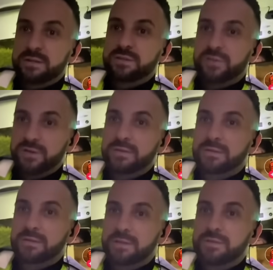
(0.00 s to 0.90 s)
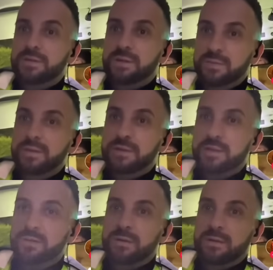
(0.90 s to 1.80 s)
attitude. No, I don't. You, you do. do. You, you
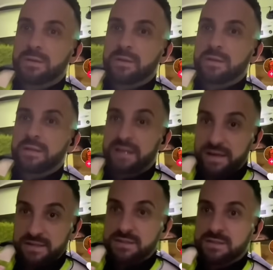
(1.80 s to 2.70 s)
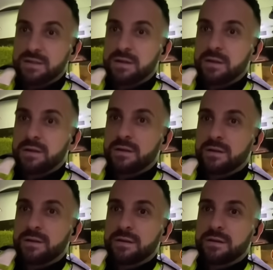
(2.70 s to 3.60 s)
just do. grab my hand, yeah. which is an assault and a
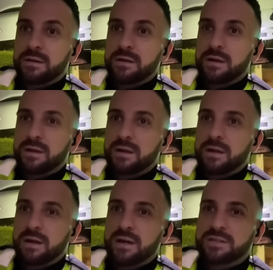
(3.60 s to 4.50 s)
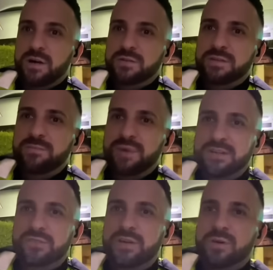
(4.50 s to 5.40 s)
battery. No, it's assault not. and battery. Assault yes,
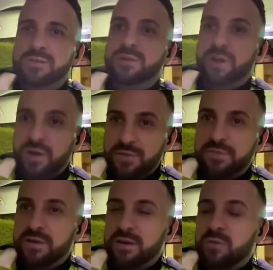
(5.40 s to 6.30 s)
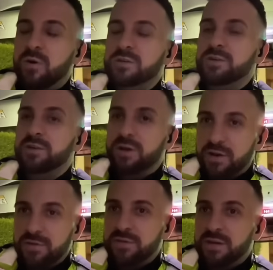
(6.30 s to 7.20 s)
and battery. Yes, it is. It's earth? assault what and
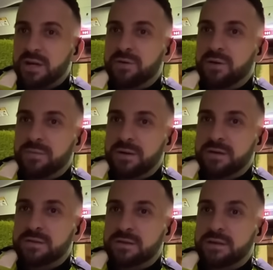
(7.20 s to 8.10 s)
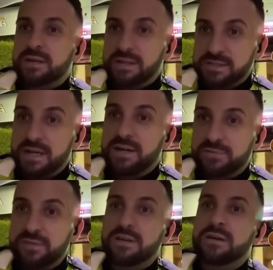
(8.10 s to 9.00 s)
battery. You, you have grabbed my wrist yes, in
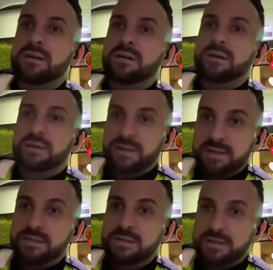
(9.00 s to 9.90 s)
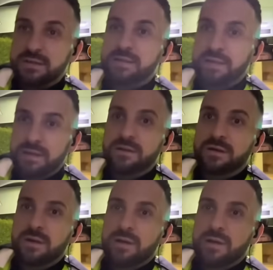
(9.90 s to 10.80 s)
an aggressive manner. Yes, yes we have. For what
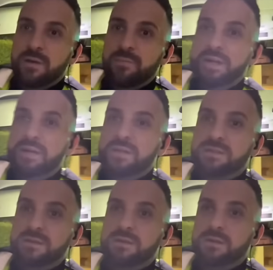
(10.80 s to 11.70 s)
reason? And you've just in...